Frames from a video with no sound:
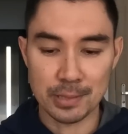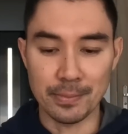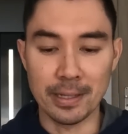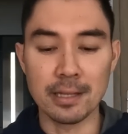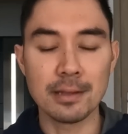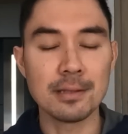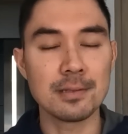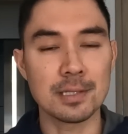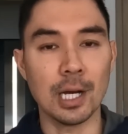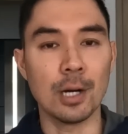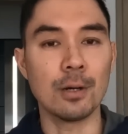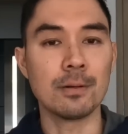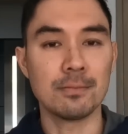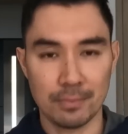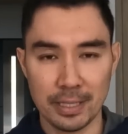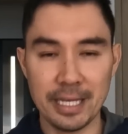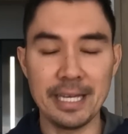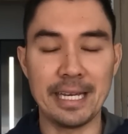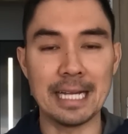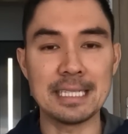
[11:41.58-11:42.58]
Smith, so
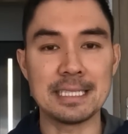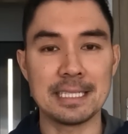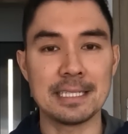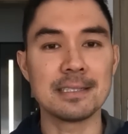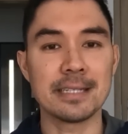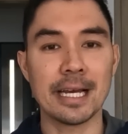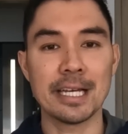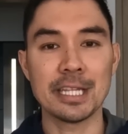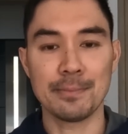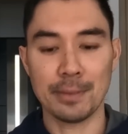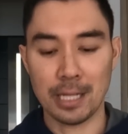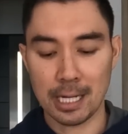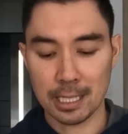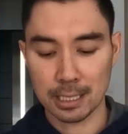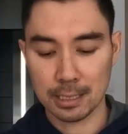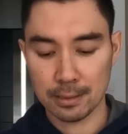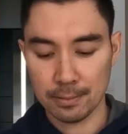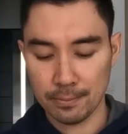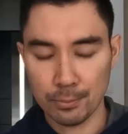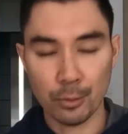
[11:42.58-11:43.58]
he gets it inside the
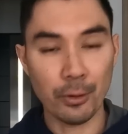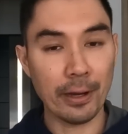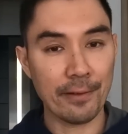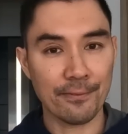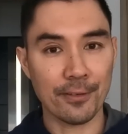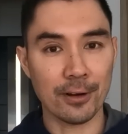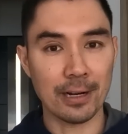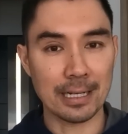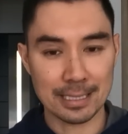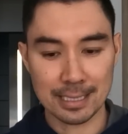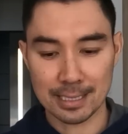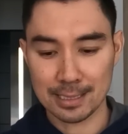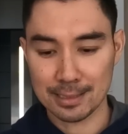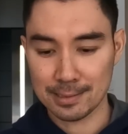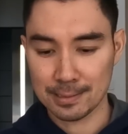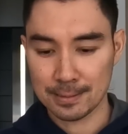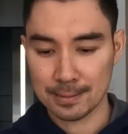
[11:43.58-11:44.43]
block. Point for us.